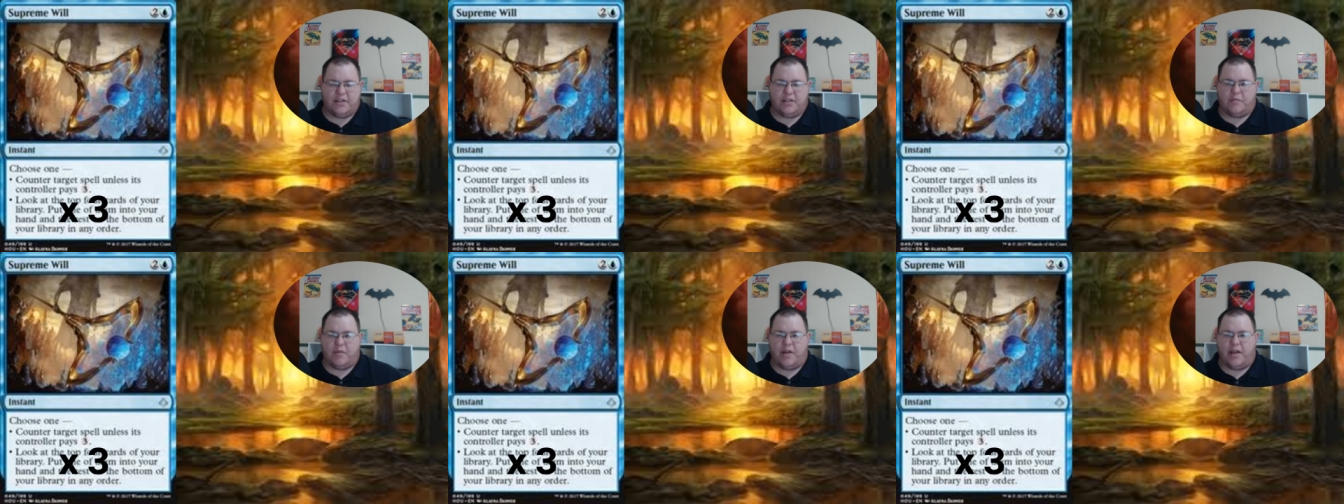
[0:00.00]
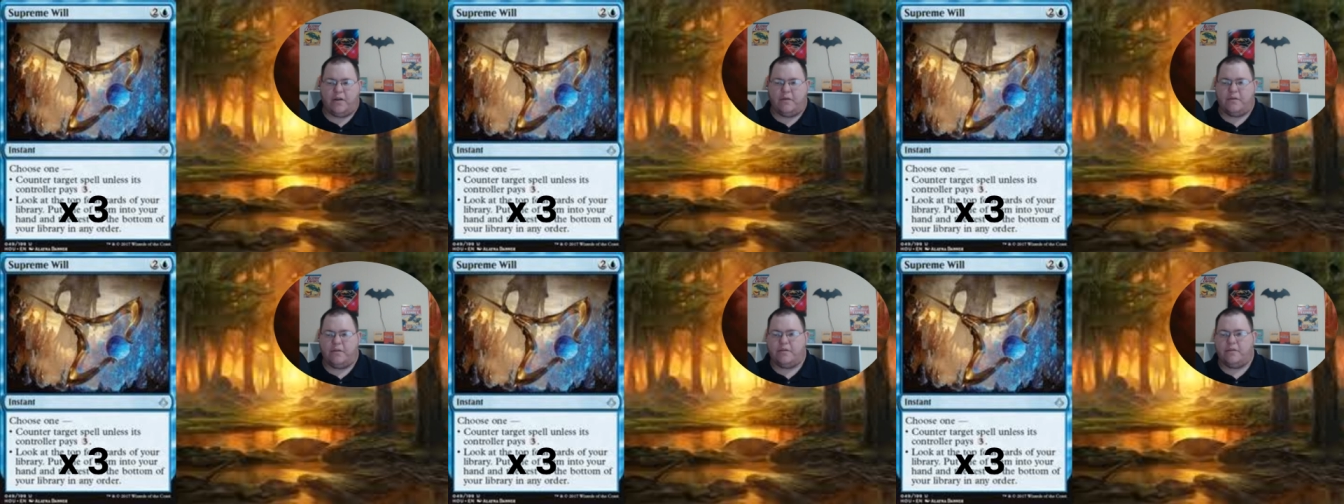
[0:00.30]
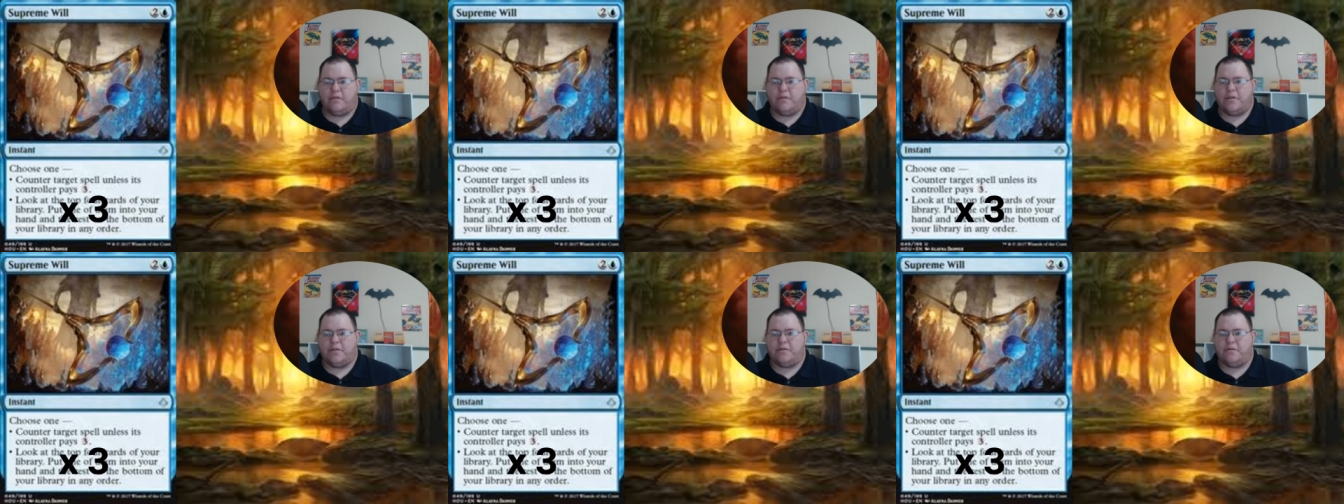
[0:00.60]
it back with the
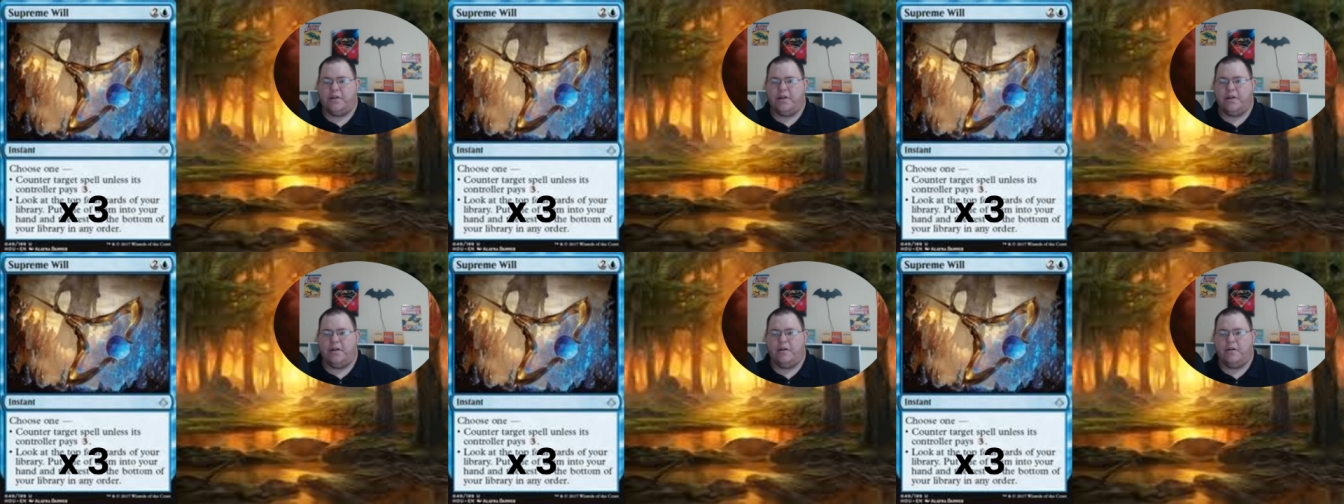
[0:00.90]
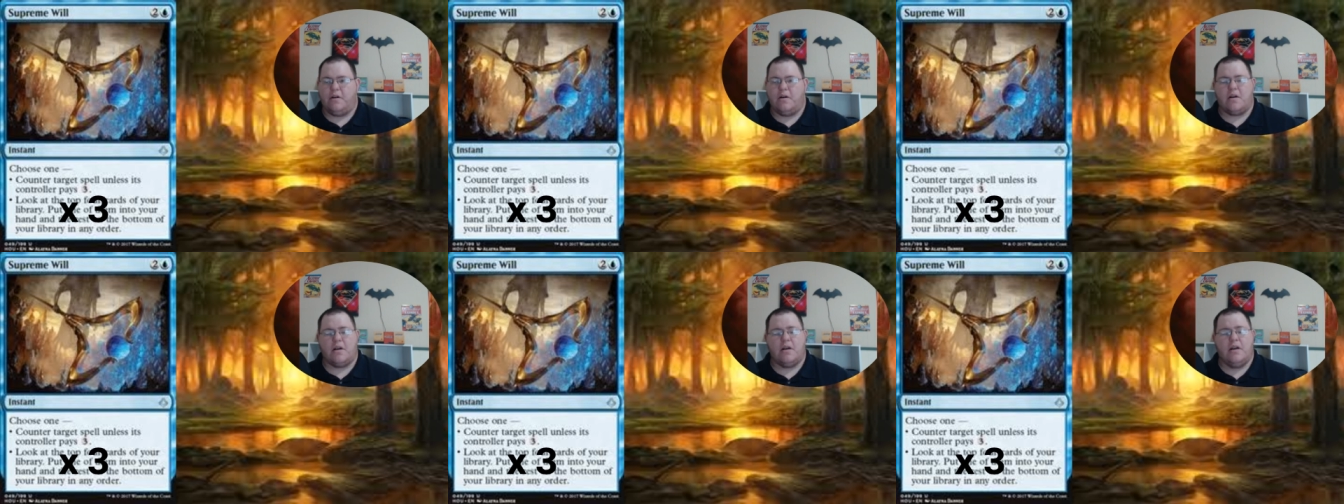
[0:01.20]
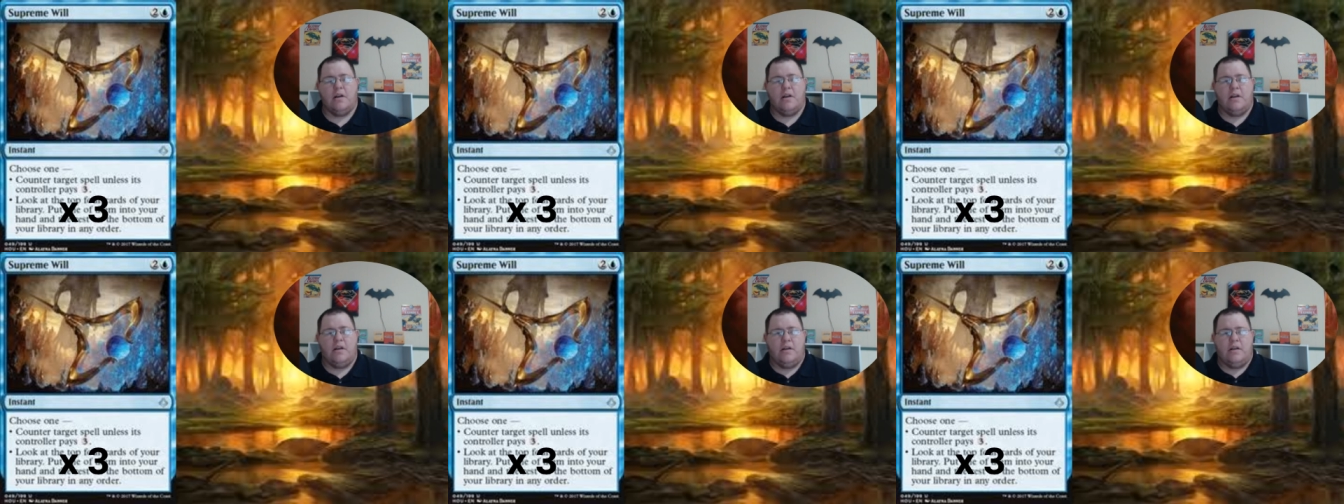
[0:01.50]
Torrential Gearhulk
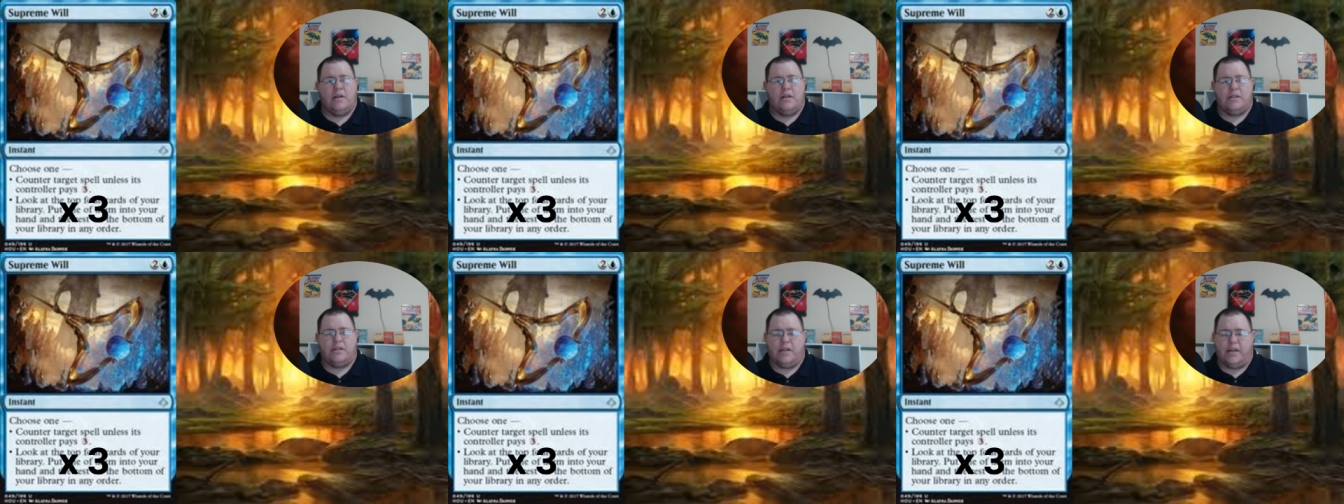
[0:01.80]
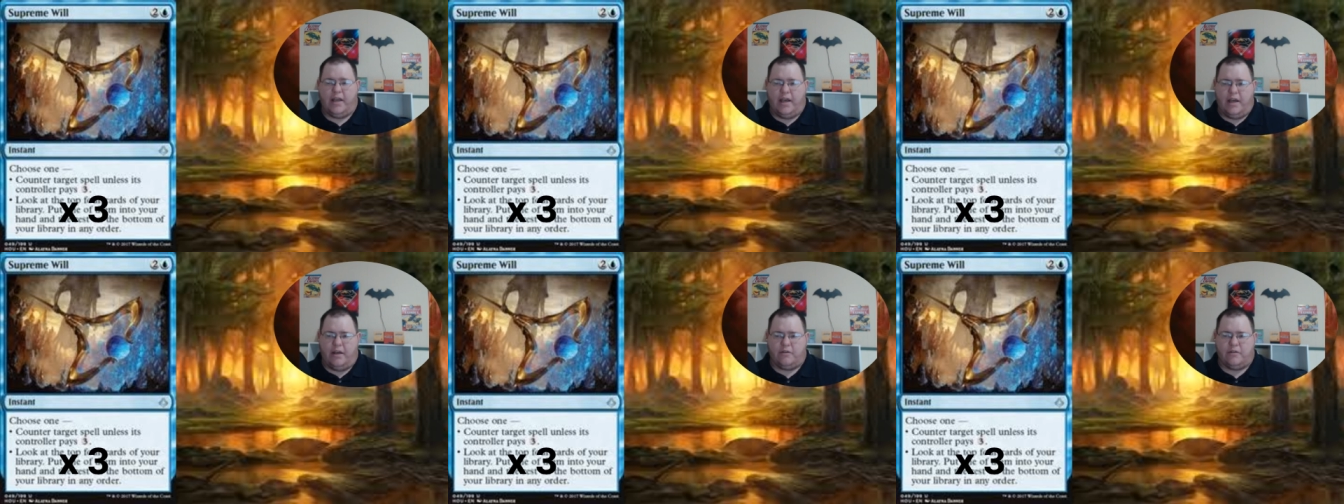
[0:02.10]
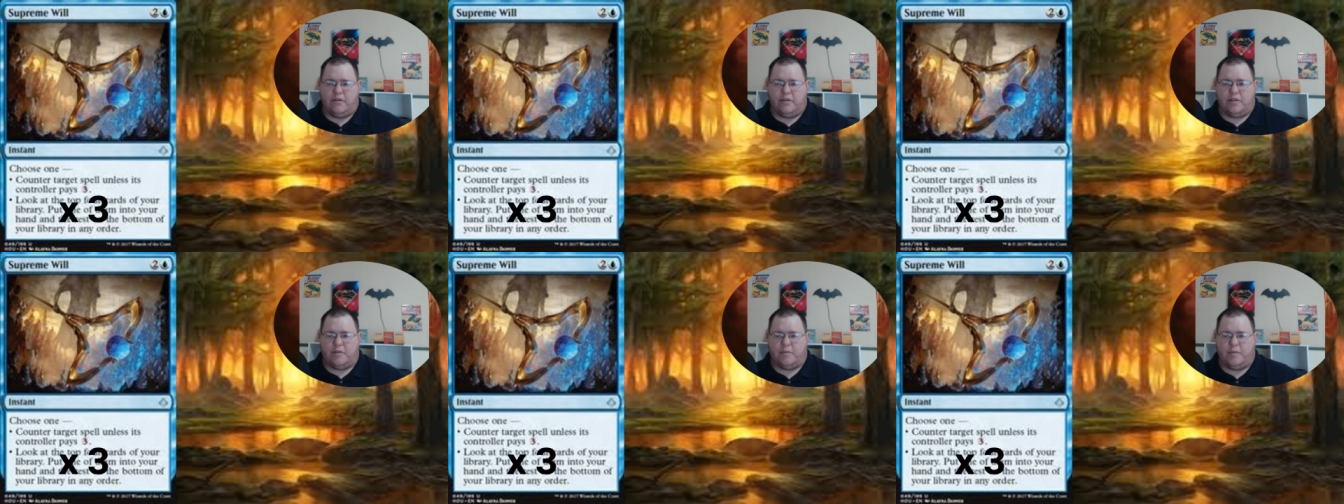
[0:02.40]
to counter
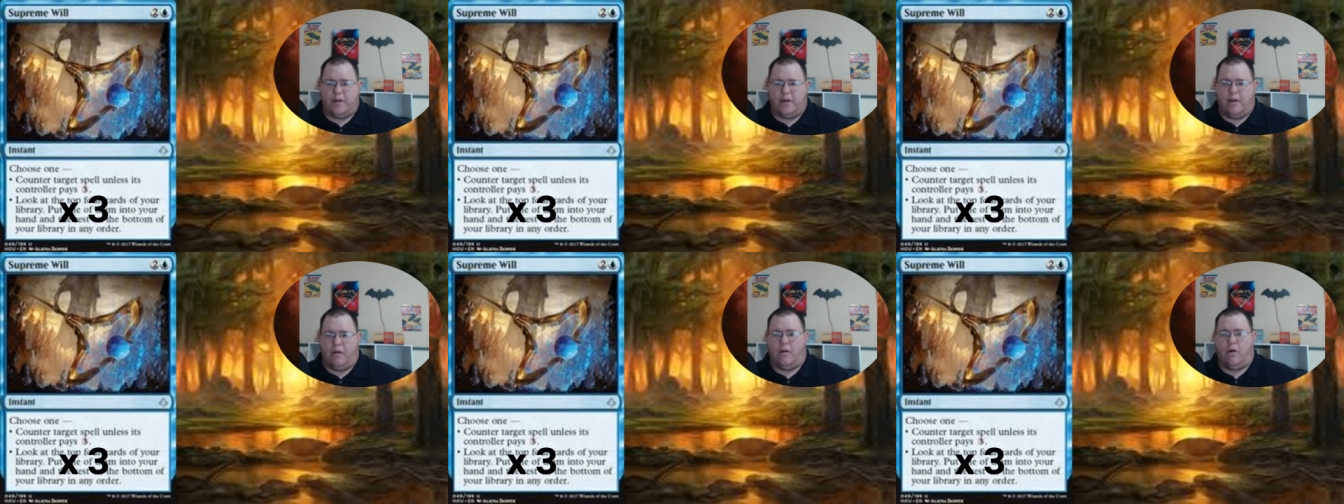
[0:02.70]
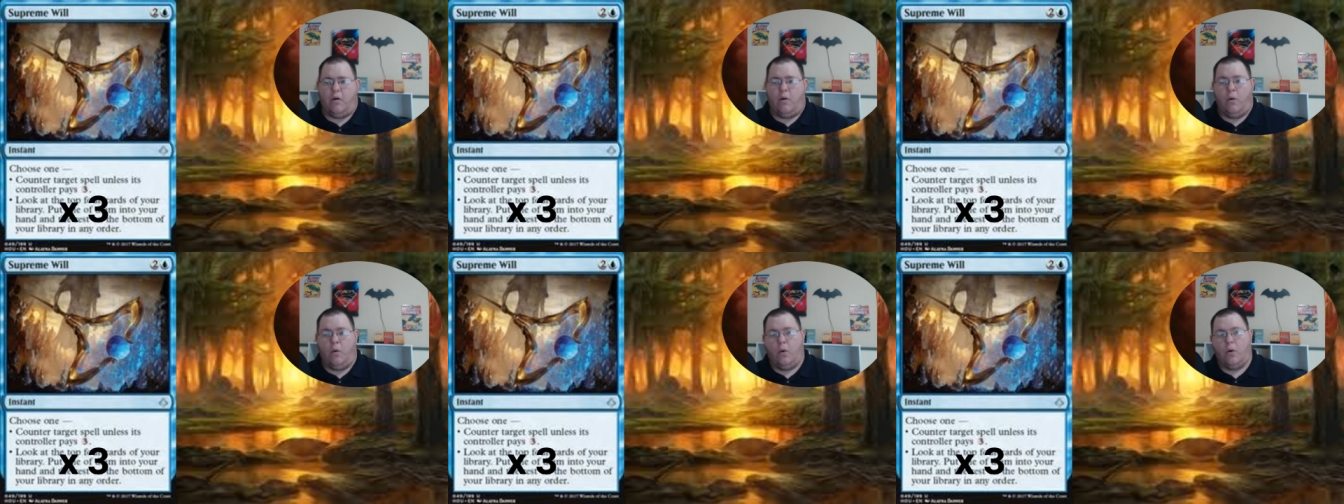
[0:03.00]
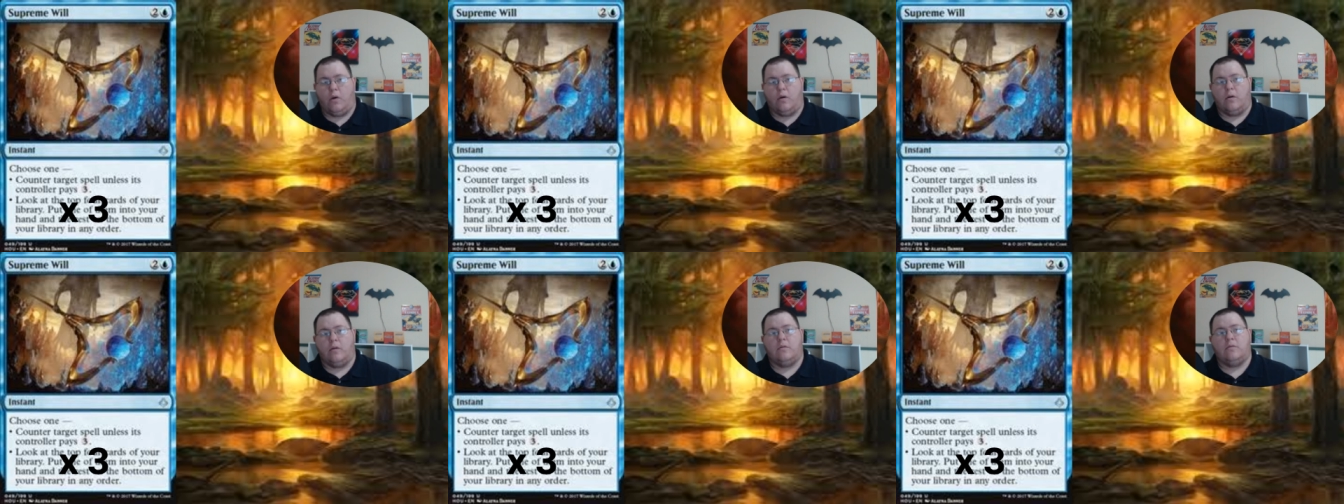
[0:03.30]
a spell,
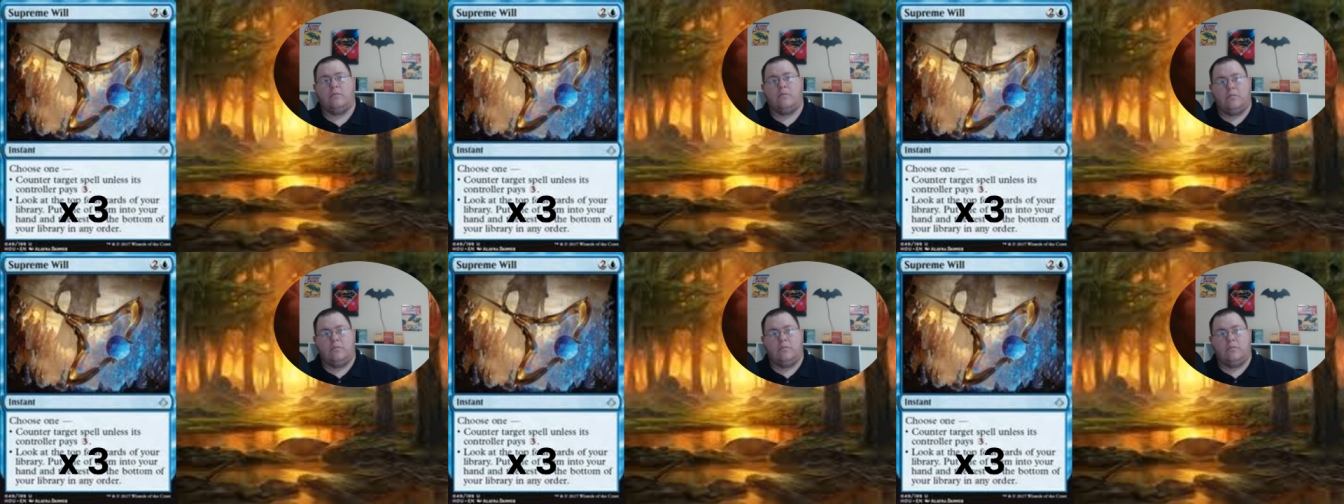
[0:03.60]
or,